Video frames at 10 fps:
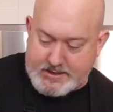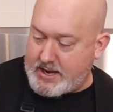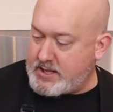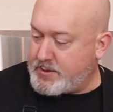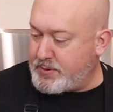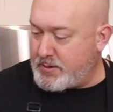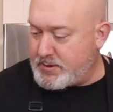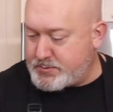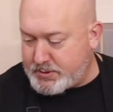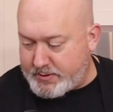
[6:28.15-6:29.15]
And now you can pretty
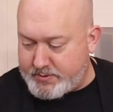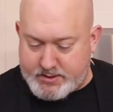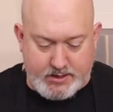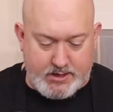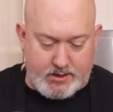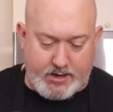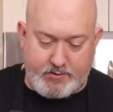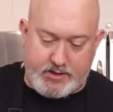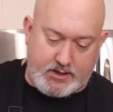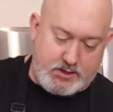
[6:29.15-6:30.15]
much put everything in, everything